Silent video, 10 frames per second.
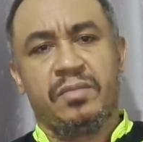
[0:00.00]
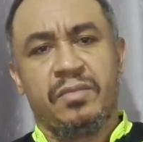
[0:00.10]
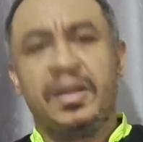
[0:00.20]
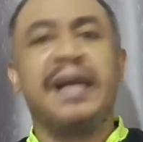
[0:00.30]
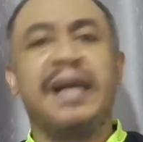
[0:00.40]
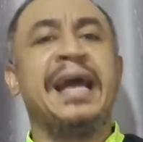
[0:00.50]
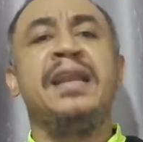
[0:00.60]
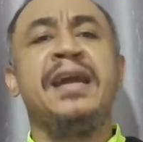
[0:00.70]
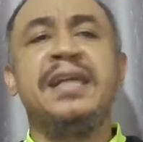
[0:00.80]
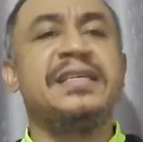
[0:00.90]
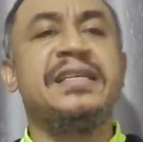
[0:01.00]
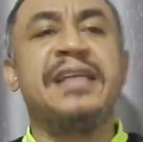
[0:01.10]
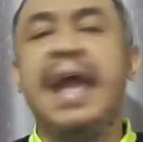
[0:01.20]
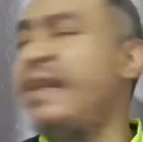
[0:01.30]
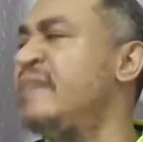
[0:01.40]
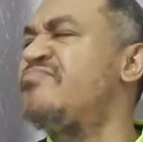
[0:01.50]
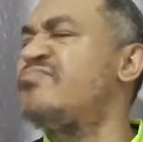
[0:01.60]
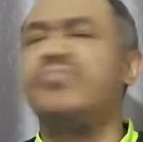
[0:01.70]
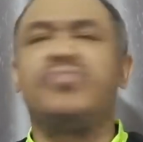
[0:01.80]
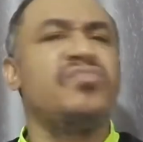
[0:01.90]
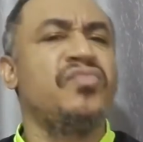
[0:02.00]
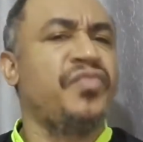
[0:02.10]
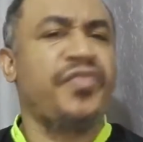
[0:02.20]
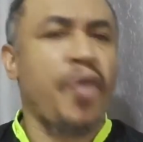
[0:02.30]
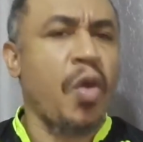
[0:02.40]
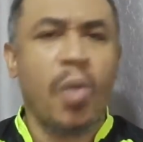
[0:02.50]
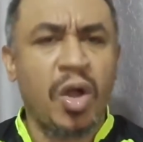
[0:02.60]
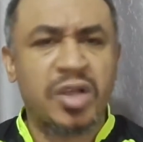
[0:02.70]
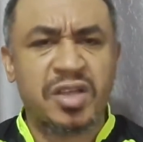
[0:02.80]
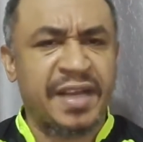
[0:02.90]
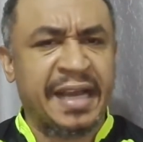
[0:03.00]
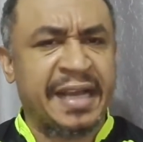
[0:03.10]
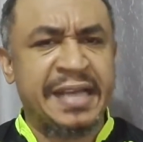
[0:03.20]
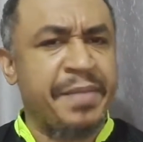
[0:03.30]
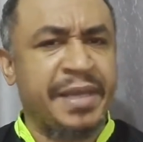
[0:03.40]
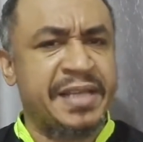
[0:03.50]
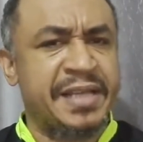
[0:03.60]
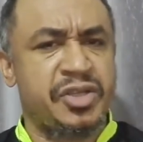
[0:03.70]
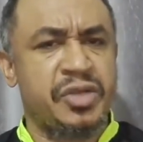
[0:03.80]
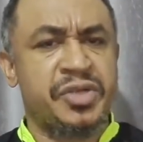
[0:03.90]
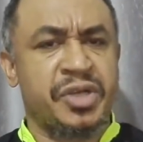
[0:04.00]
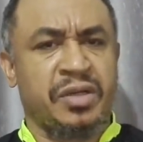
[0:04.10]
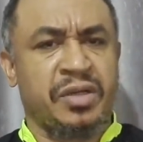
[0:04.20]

than I learned in any four walls of an academic institution.